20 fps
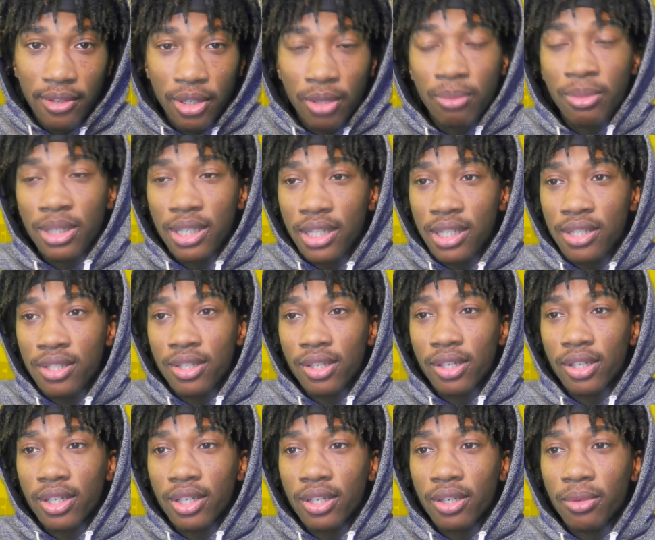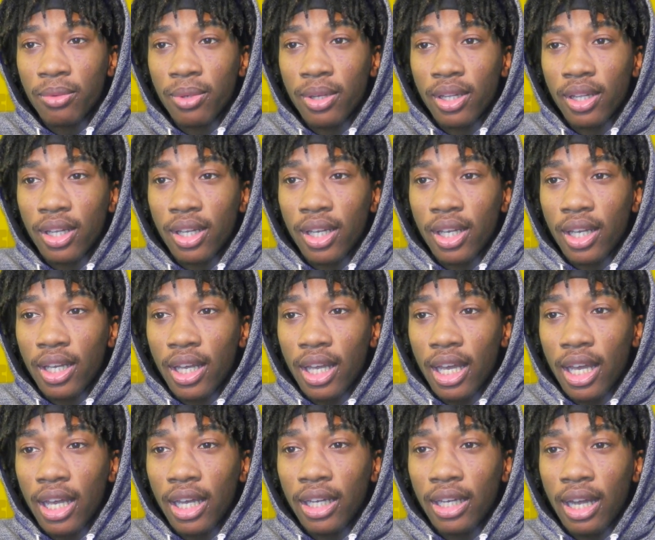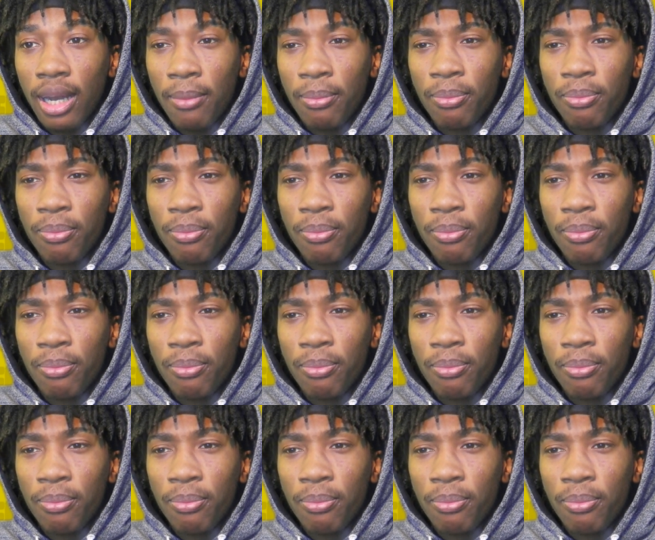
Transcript: it'll be easier to deal with. And